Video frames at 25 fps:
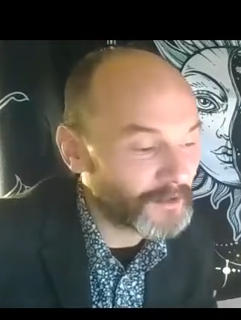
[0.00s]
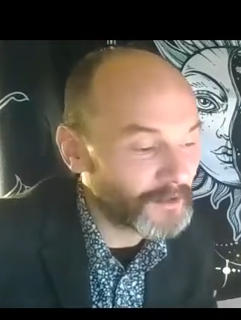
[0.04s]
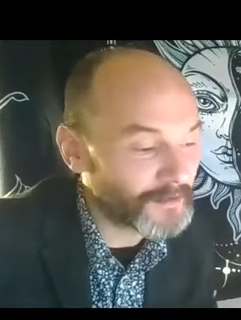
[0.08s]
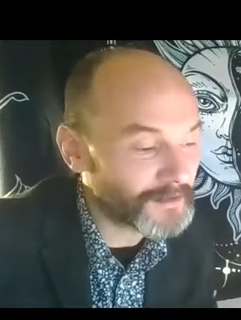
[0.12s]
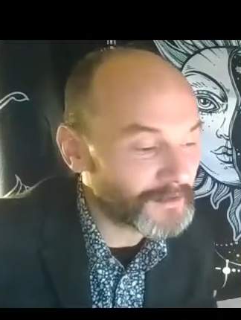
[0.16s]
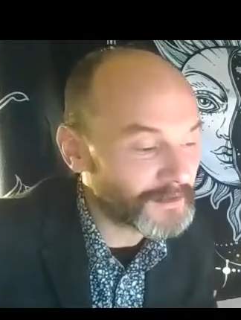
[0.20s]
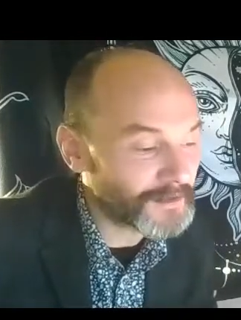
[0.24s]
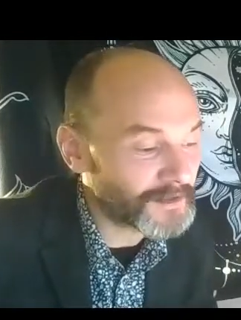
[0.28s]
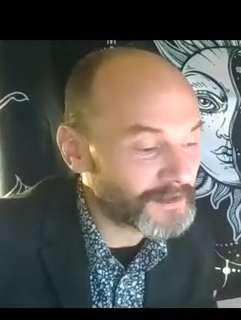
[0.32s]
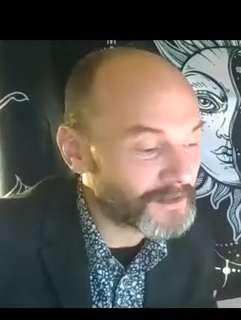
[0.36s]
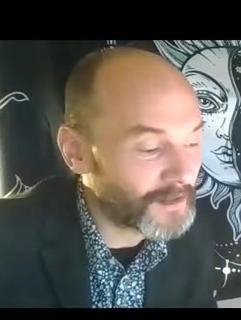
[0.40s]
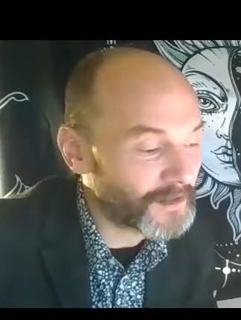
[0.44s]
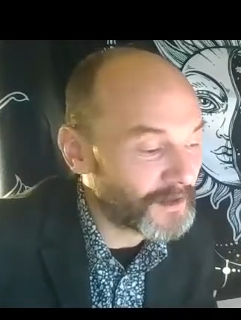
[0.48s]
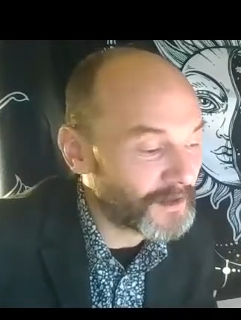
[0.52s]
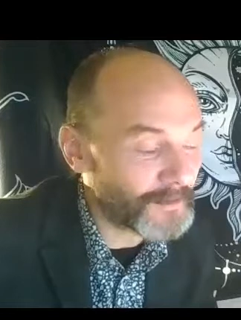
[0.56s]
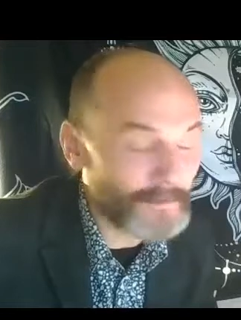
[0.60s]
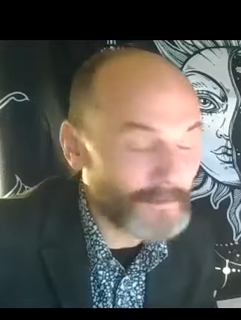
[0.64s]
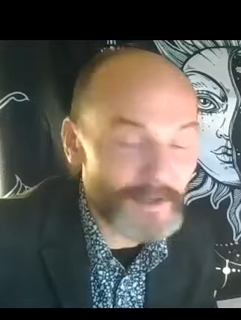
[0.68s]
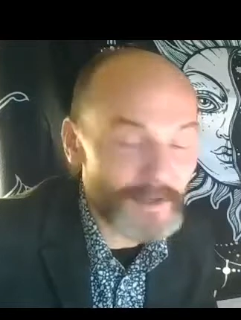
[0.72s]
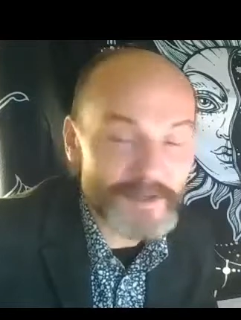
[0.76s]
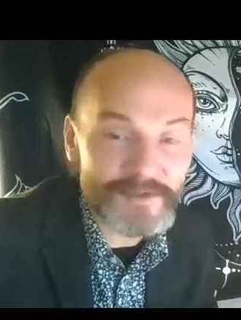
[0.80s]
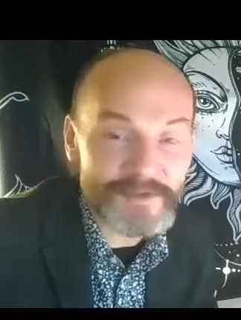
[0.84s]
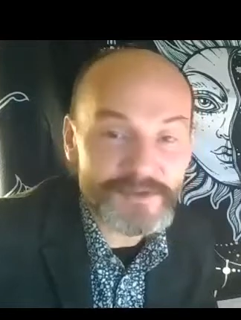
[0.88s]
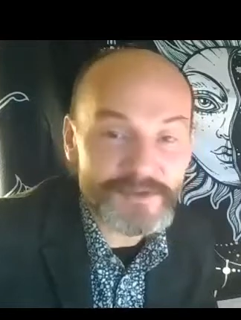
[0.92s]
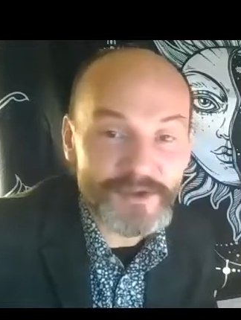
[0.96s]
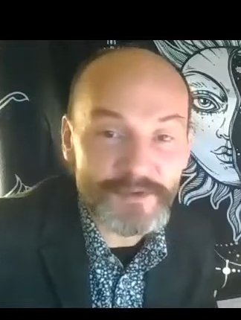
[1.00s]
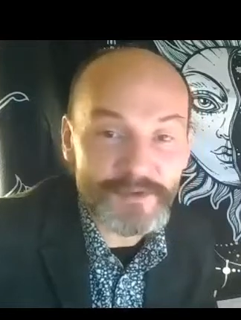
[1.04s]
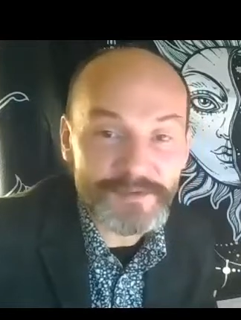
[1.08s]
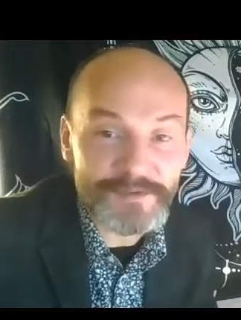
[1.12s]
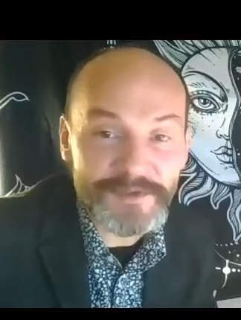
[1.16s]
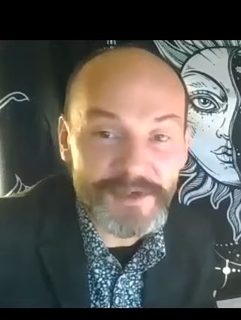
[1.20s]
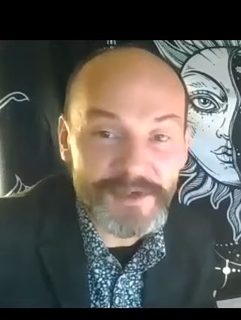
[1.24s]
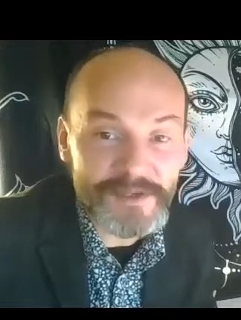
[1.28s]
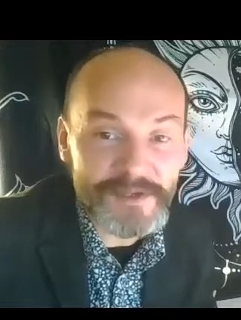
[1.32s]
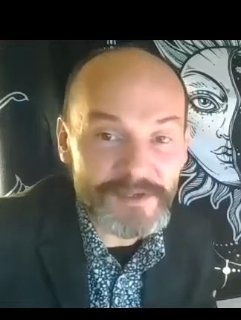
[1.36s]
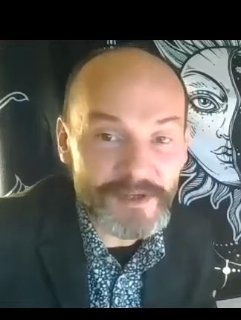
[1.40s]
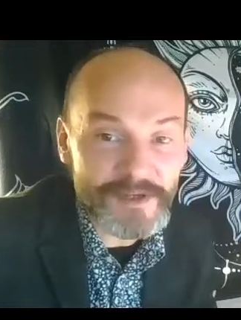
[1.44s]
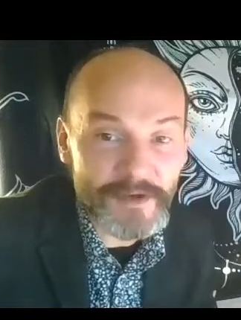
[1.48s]
lot of the time that stops
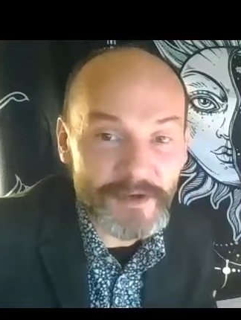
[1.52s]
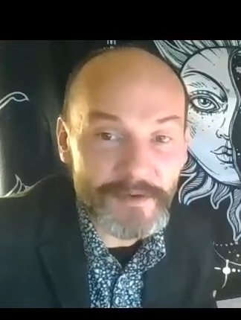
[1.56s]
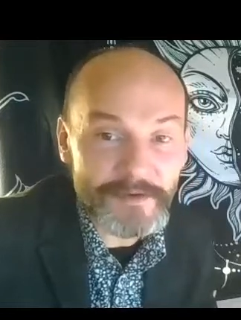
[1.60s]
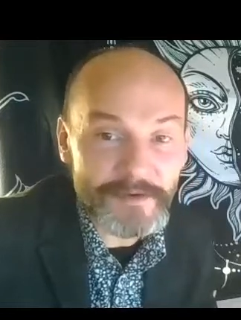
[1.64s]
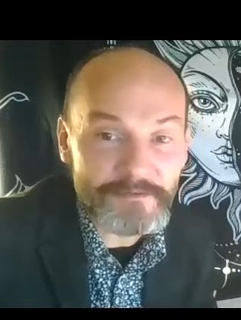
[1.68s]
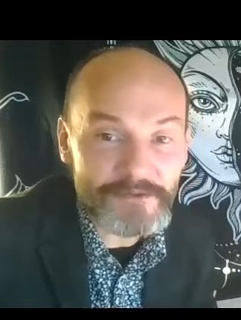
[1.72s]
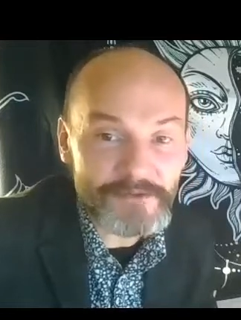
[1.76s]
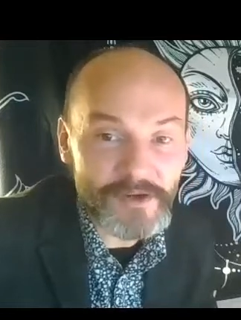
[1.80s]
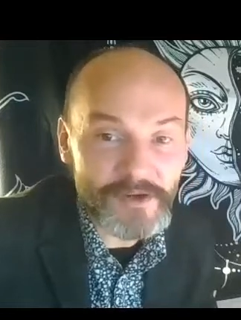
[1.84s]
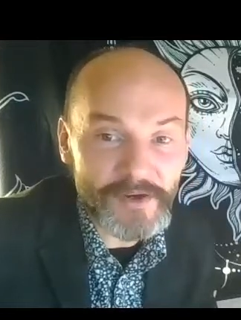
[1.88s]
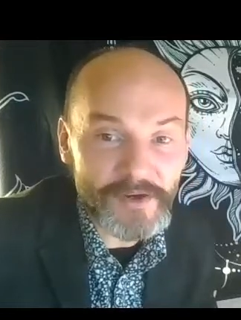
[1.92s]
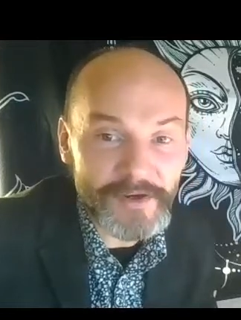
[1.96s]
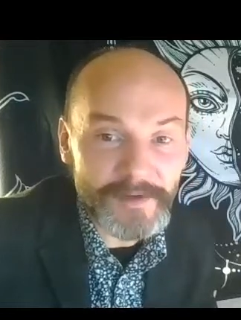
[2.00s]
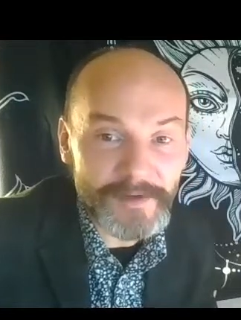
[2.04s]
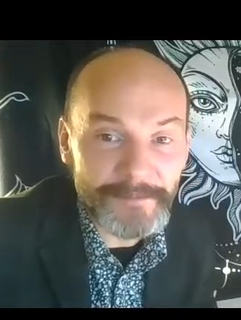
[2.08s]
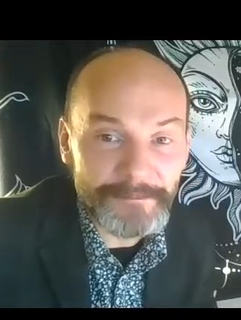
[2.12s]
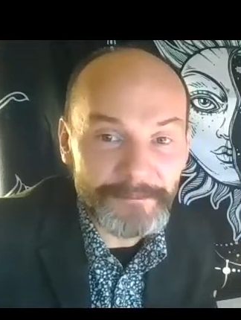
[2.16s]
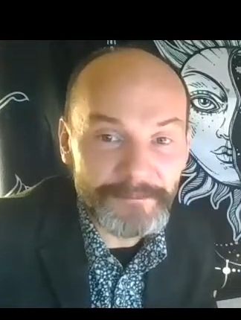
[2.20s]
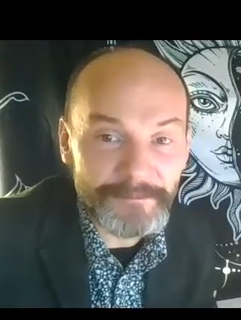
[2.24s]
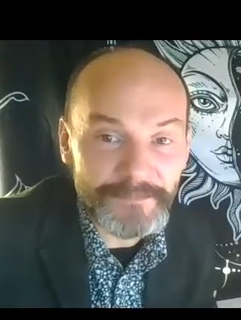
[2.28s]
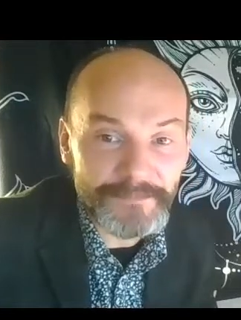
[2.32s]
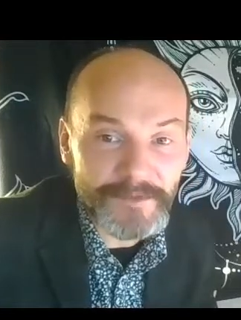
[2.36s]
things going right.